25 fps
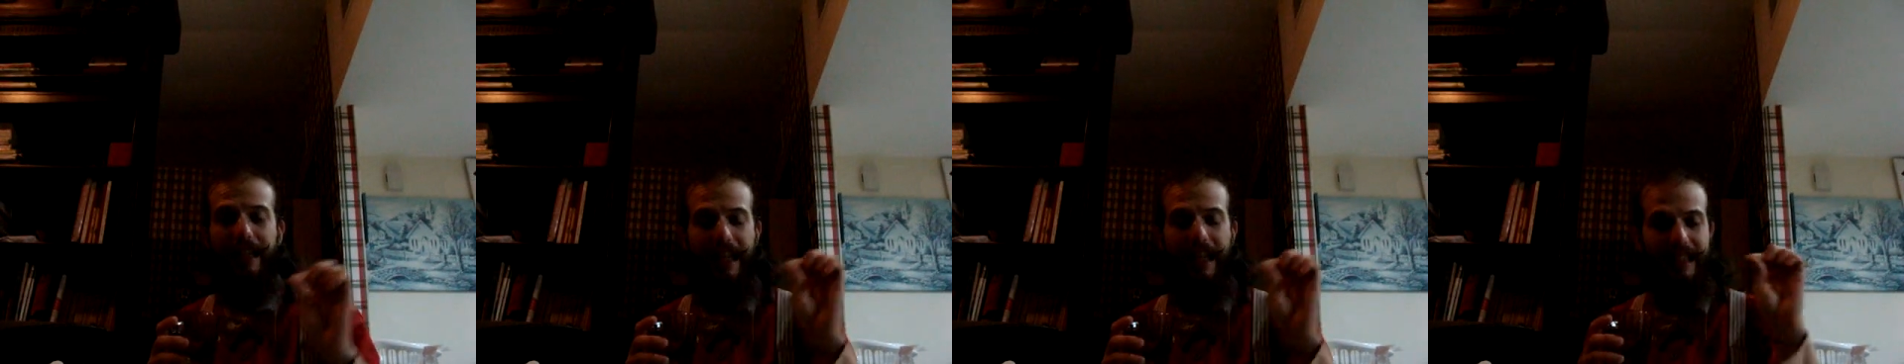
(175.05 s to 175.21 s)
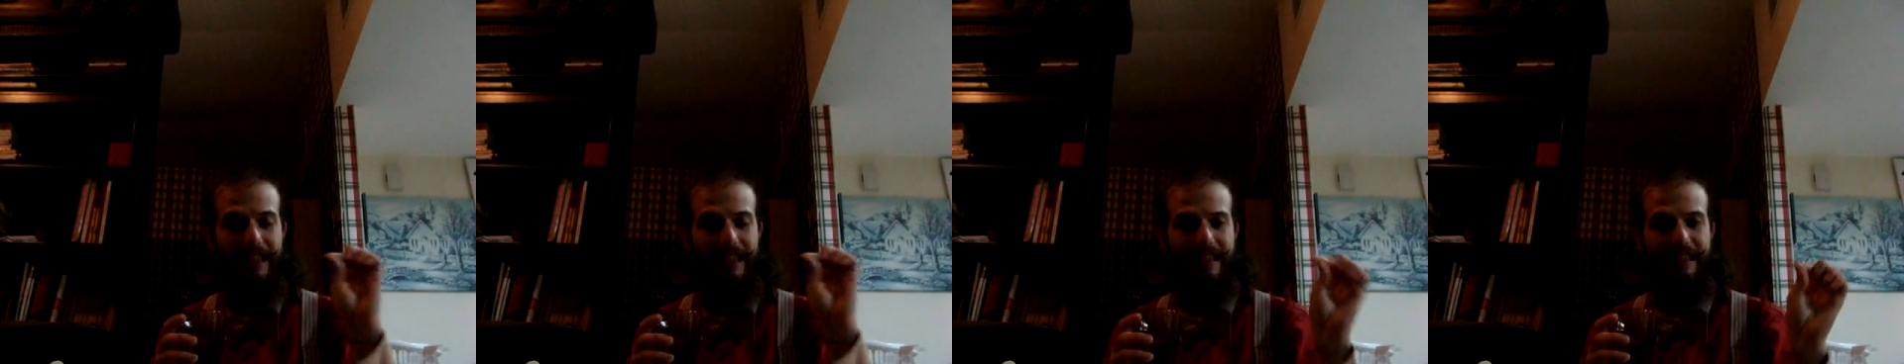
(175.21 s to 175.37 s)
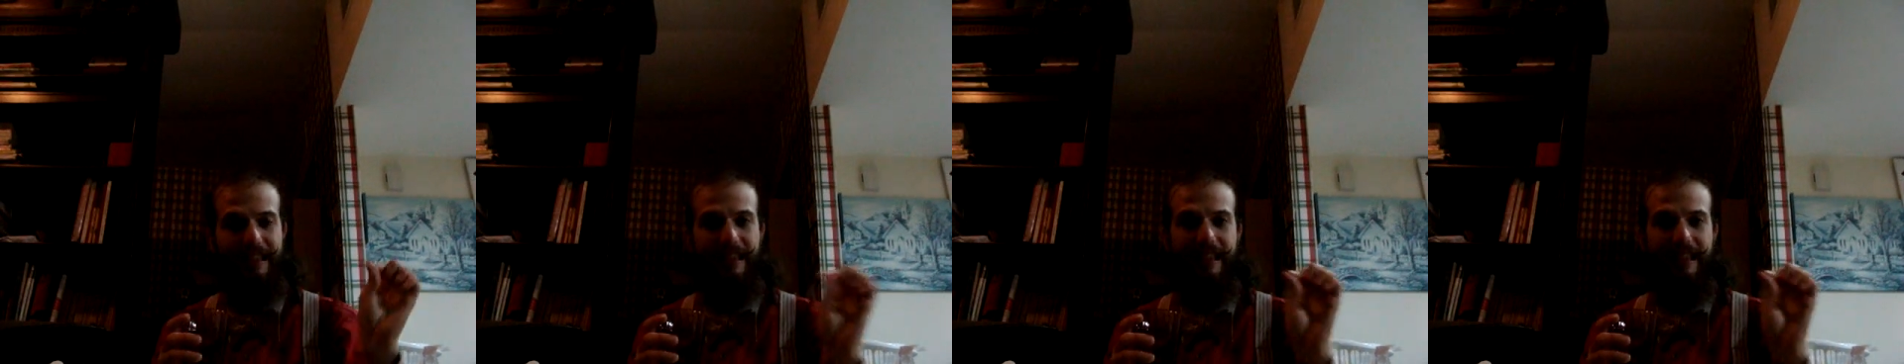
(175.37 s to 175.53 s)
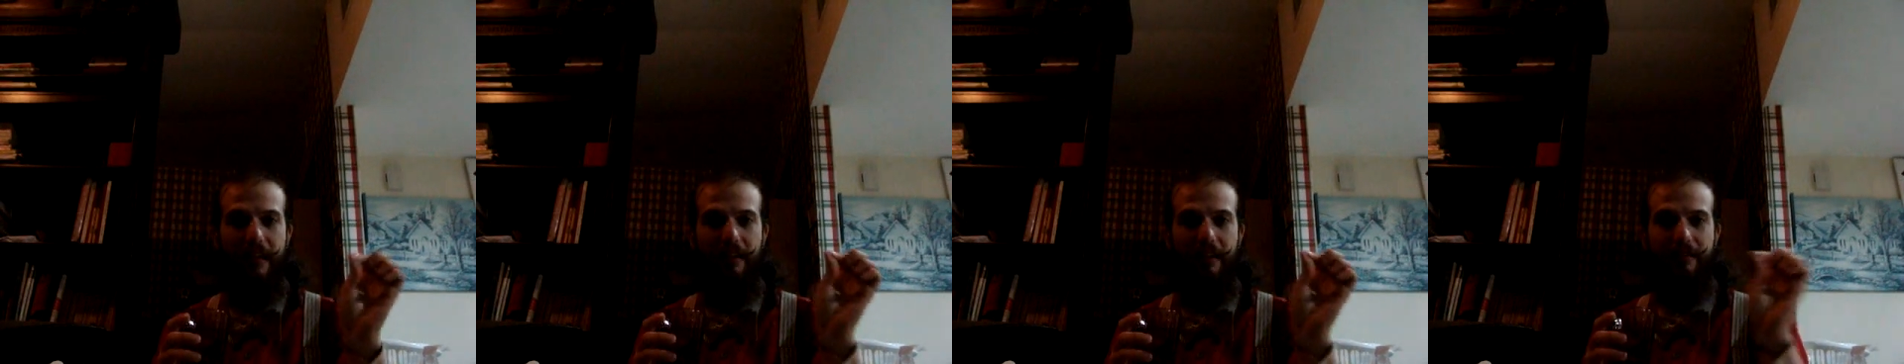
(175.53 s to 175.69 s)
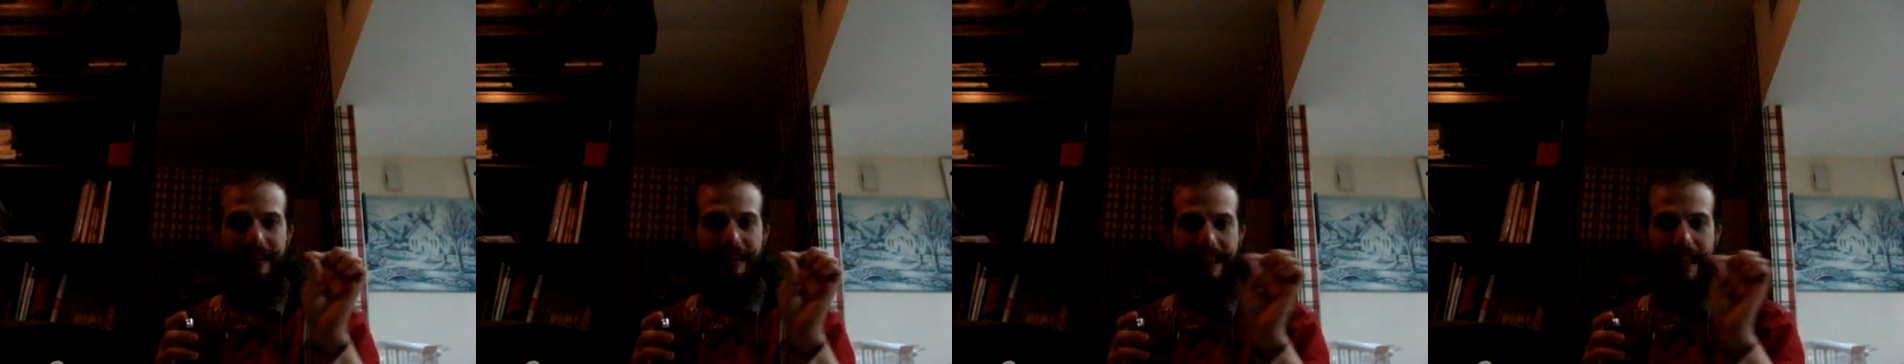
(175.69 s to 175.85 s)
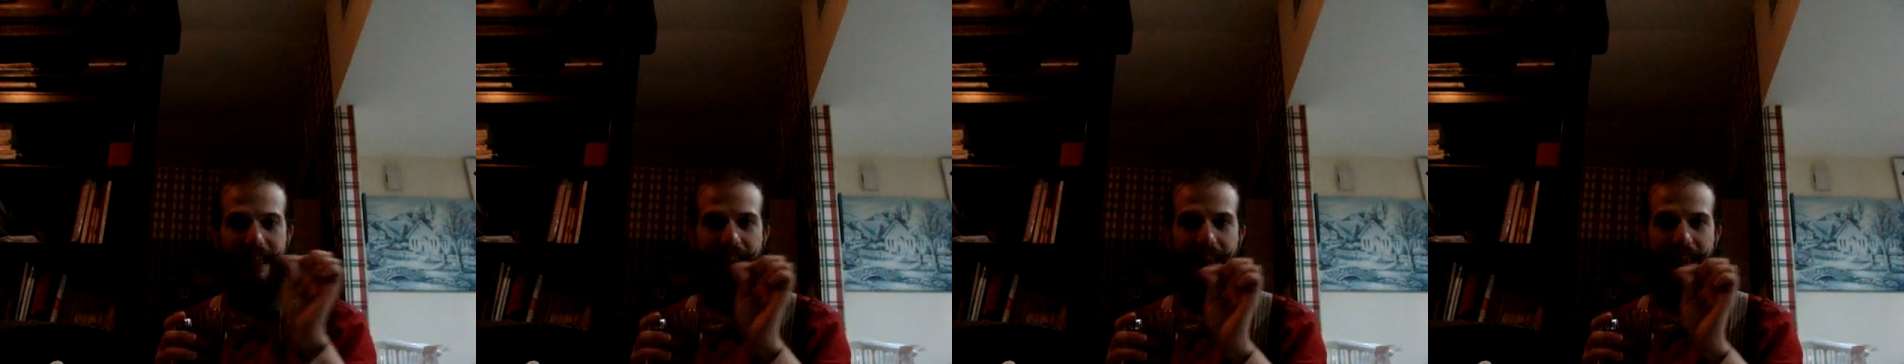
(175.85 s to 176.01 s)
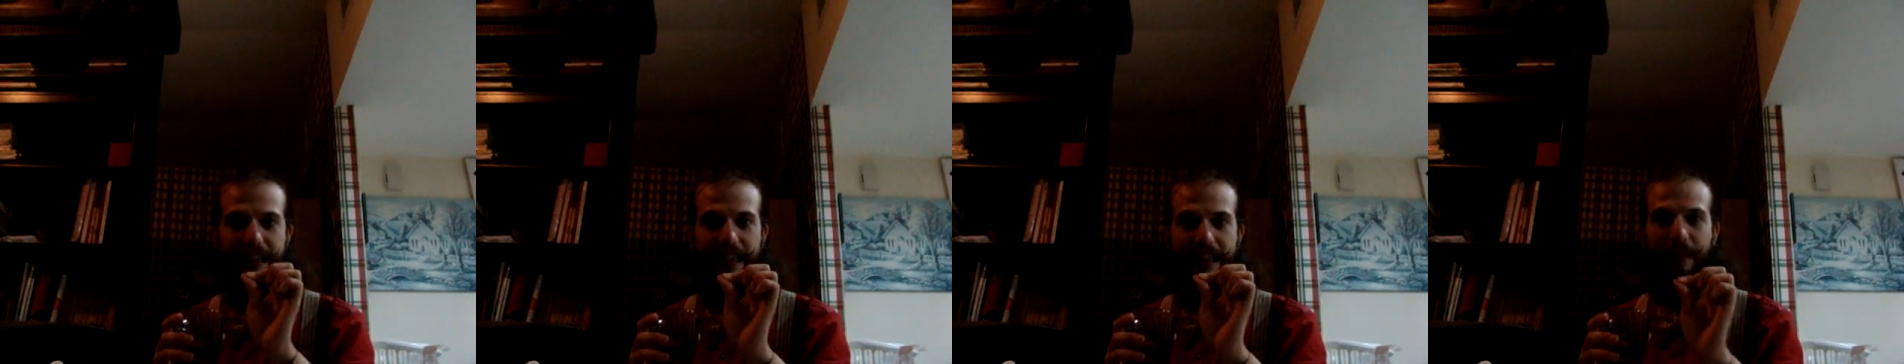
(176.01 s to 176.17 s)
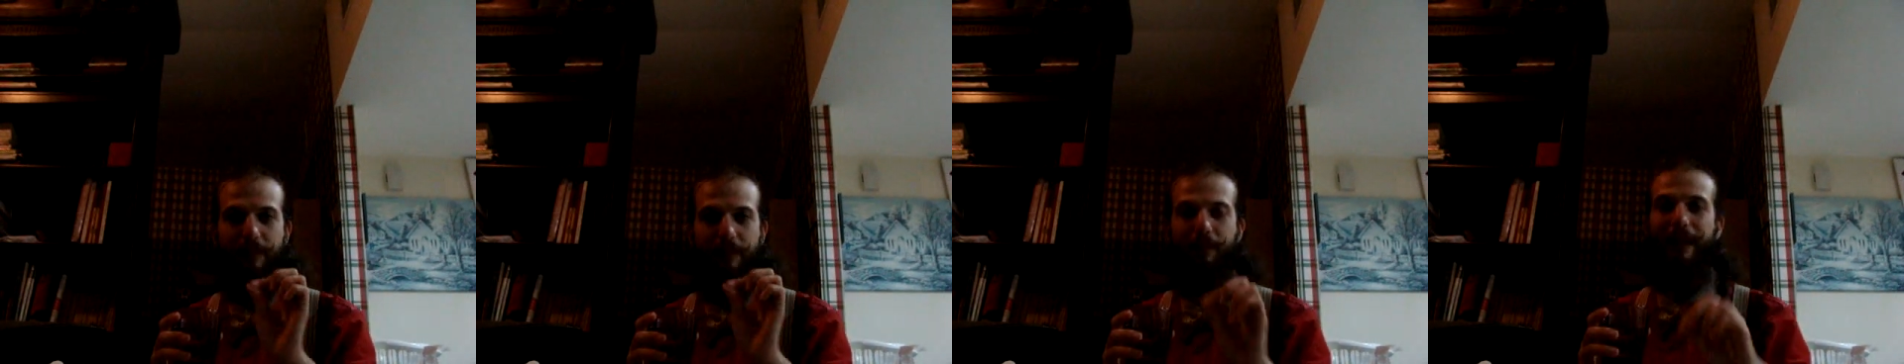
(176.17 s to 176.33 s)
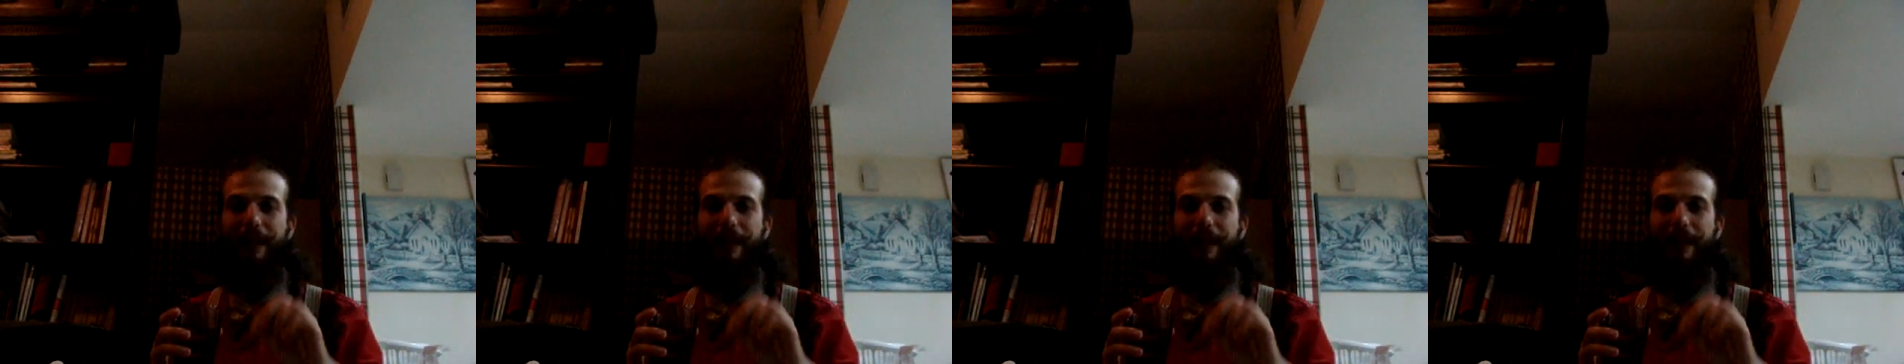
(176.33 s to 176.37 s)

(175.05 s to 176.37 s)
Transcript: like C-O-K-E,